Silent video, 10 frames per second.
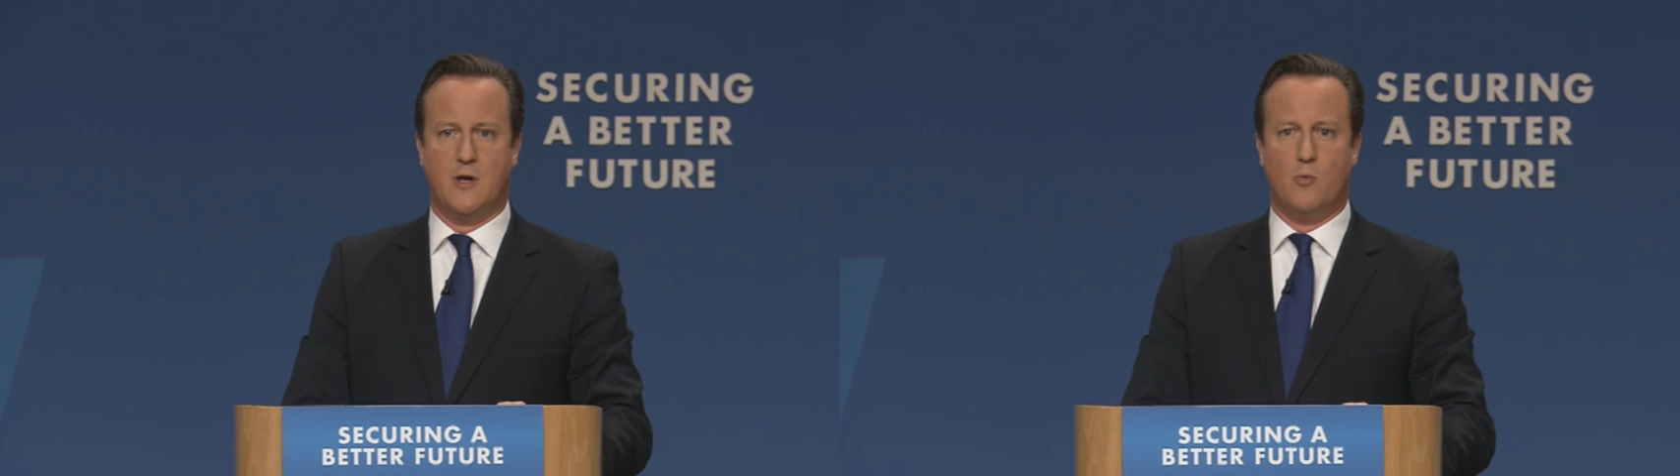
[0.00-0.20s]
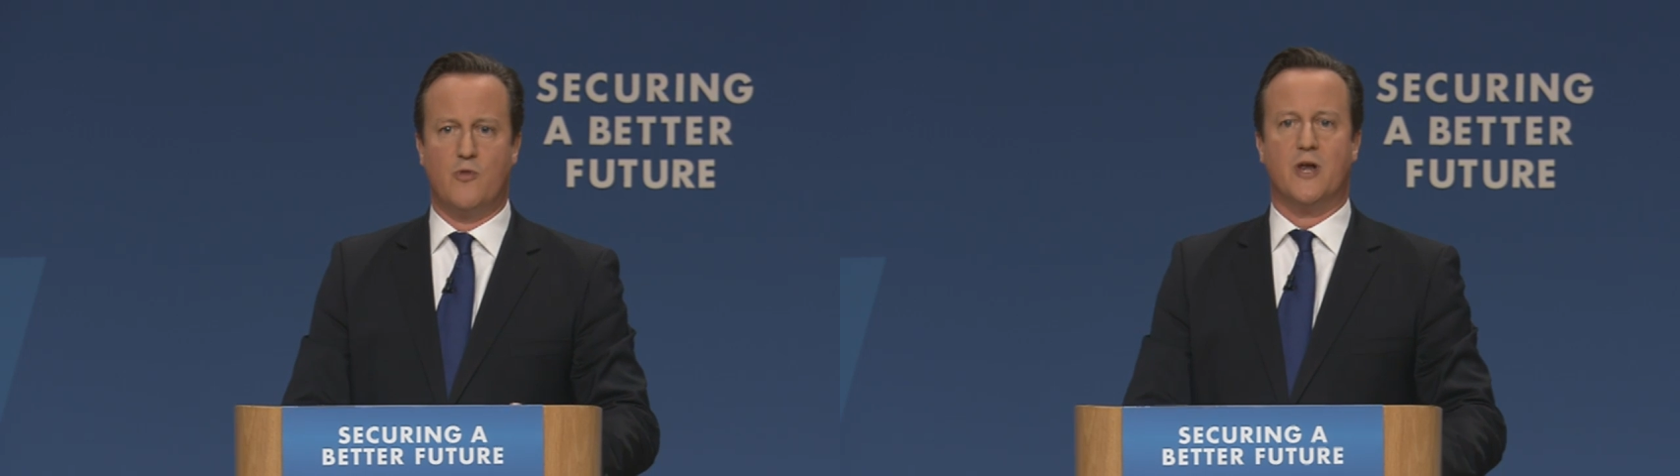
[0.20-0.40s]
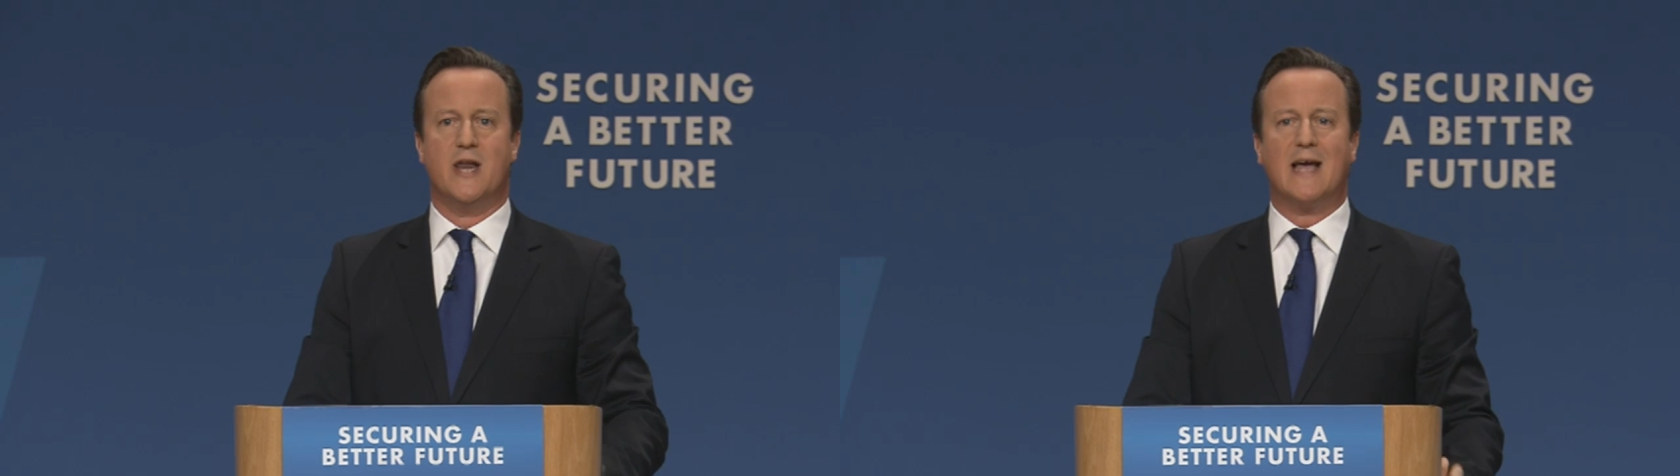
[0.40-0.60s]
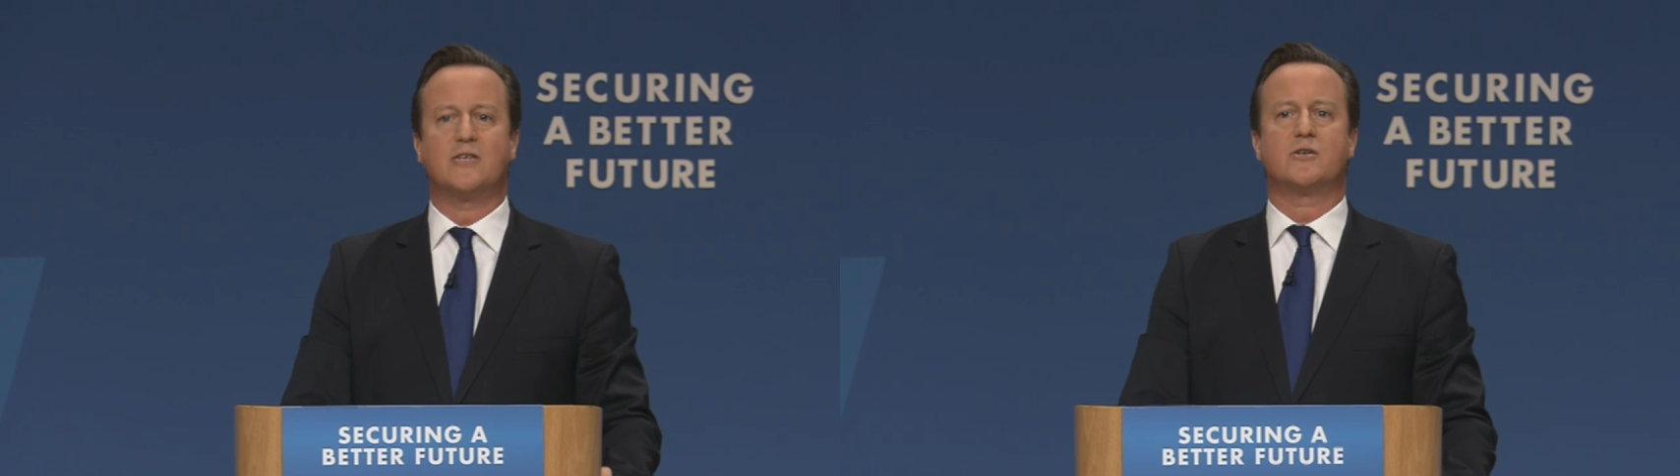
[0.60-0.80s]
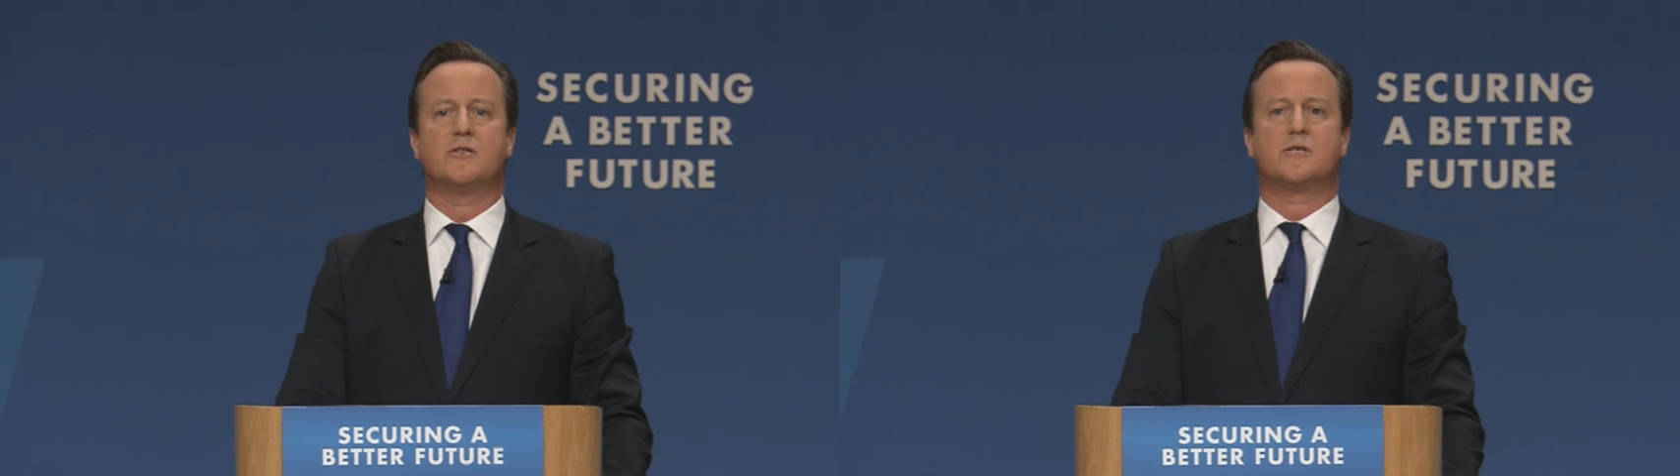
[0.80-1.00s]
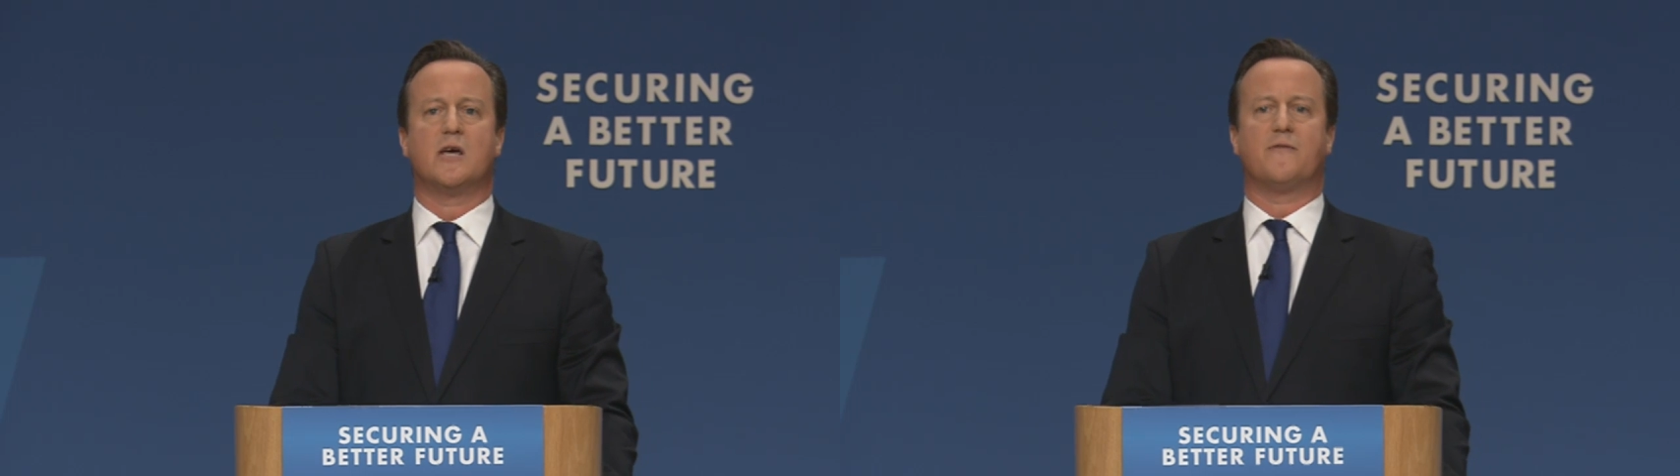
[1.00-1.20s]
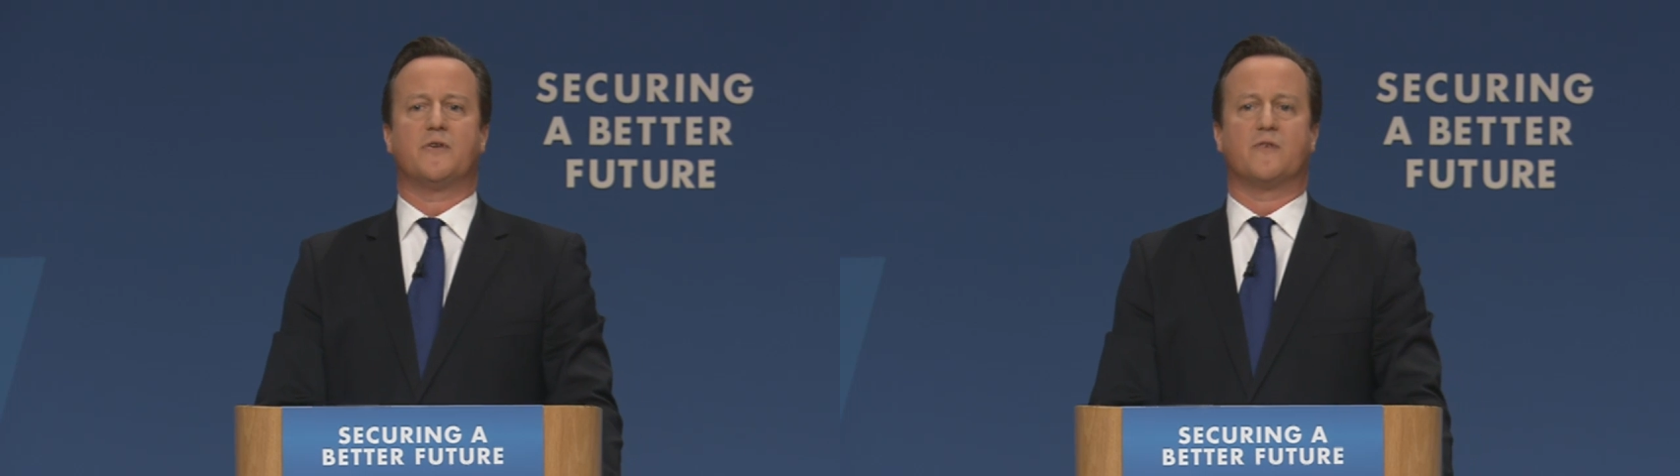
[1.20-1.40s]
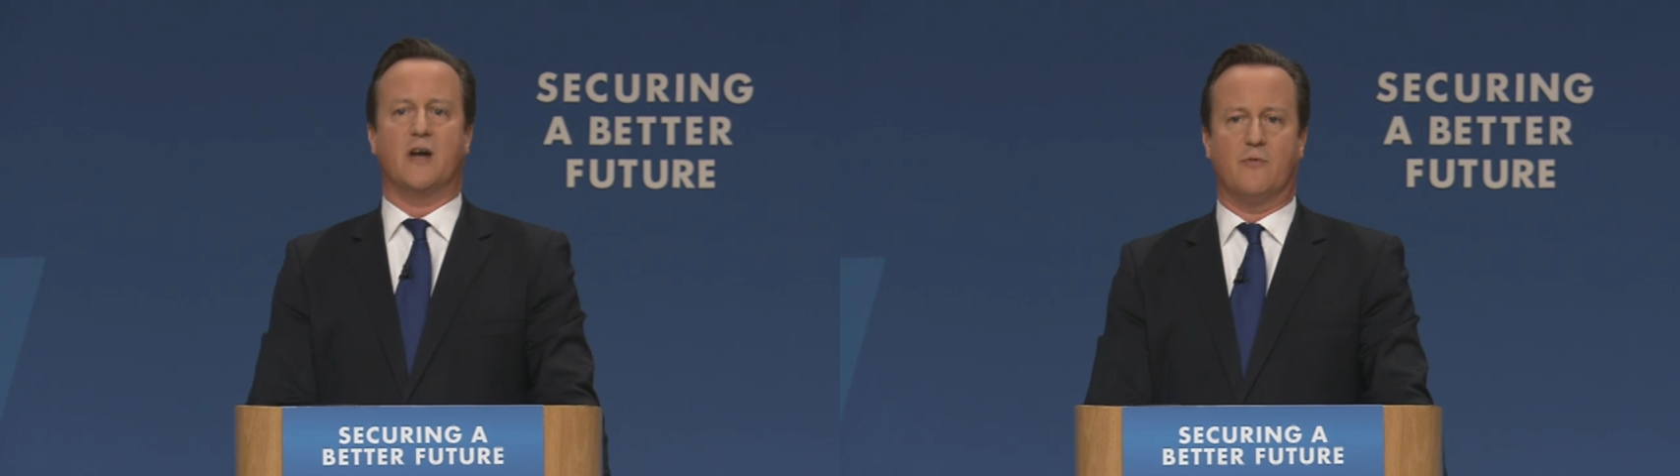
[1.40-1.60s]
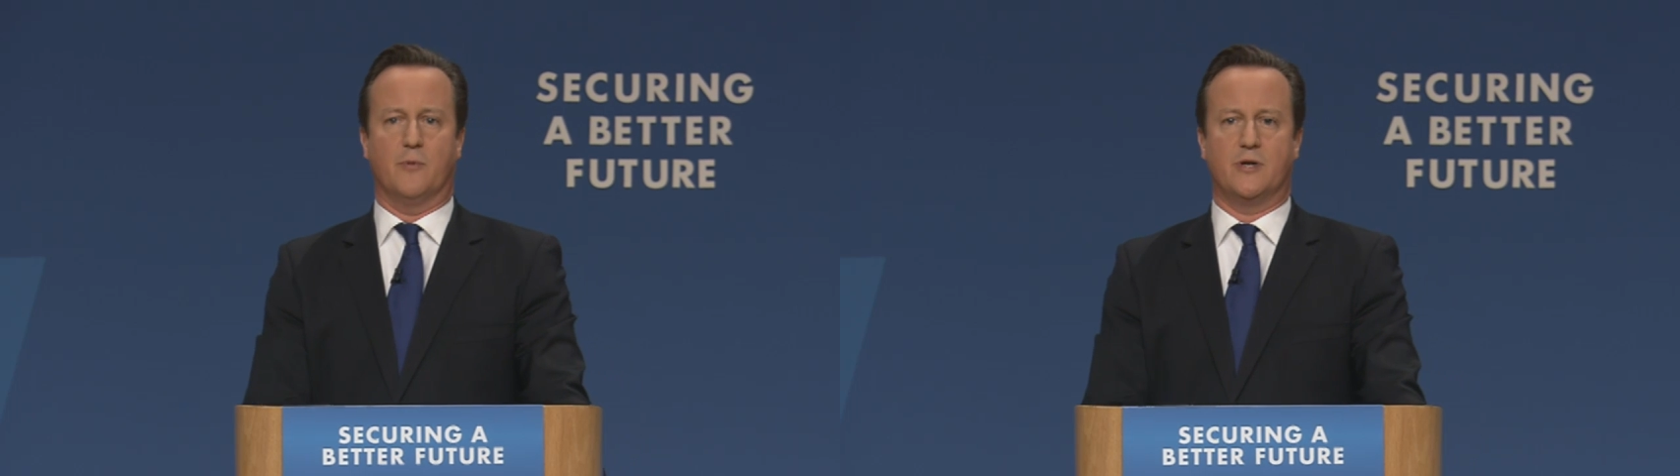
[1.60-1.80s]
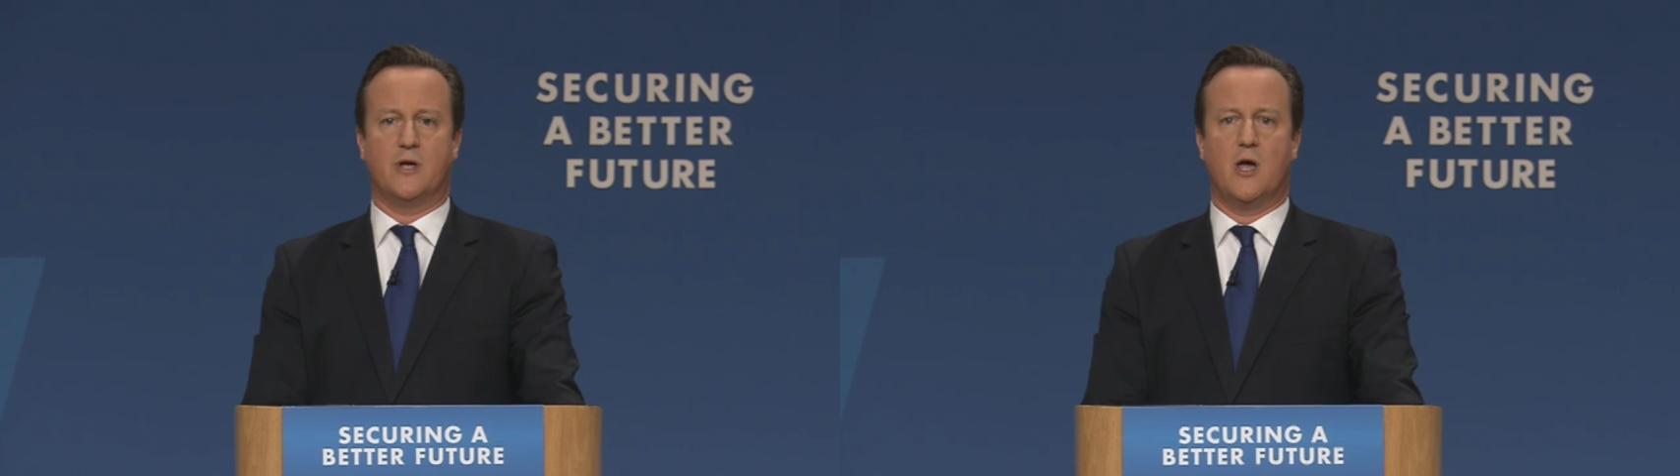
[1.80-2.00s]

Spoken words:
With the next Conservative government,